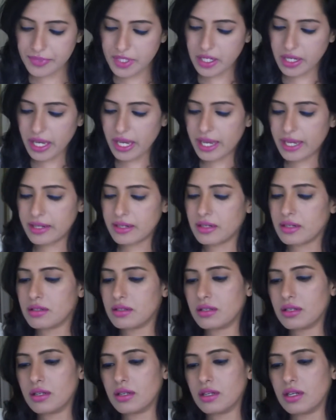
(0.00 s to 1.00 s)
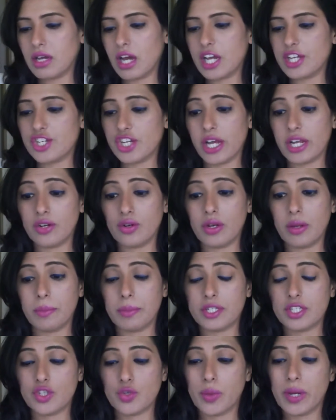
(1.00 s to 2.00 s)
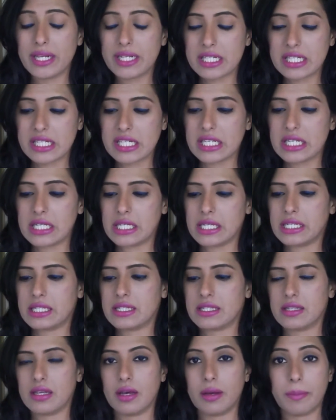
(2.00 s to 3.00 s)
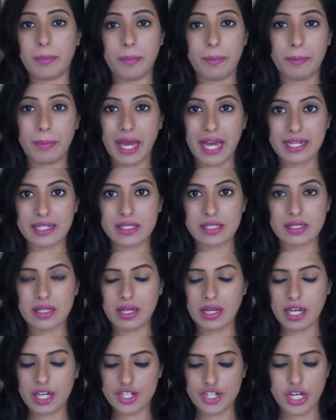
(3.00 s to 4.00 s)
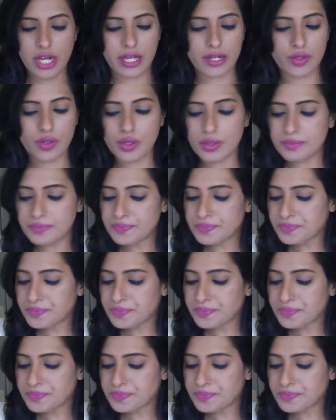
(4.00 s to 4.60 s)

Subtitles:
Again, eyeshadow number 20. It's a matte eyeshadow.